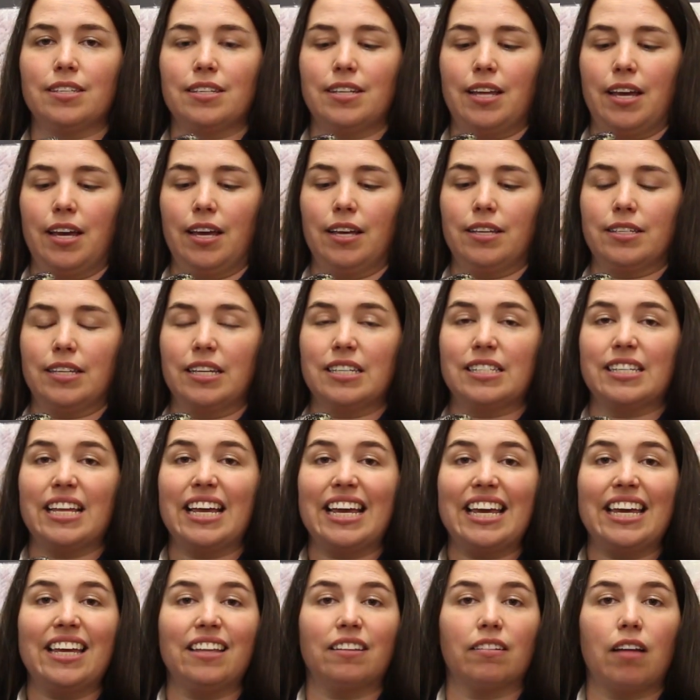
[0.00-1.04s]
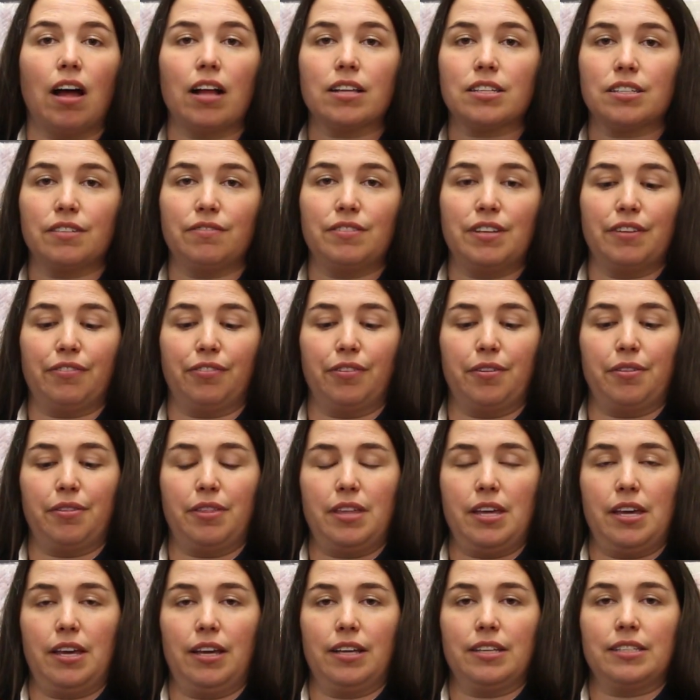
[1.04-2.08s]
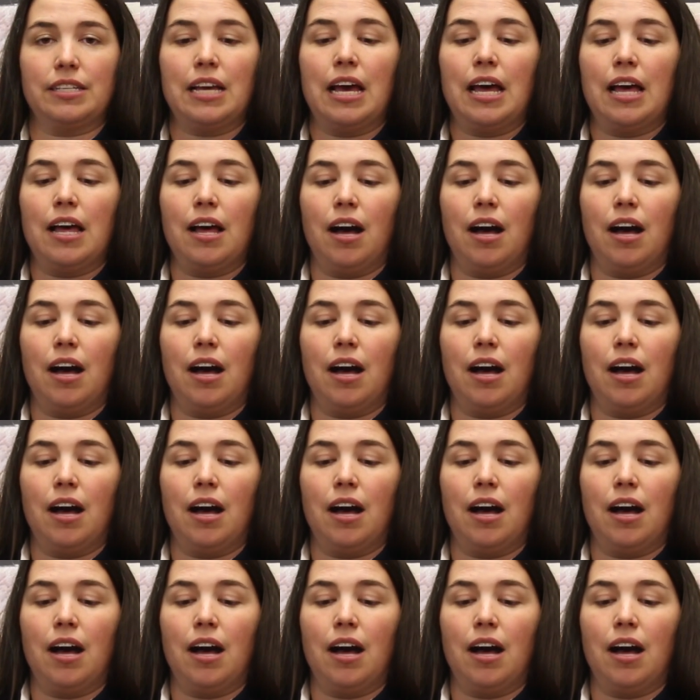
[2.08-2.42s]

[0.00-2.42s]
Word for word: snakes is they eat lots of different things,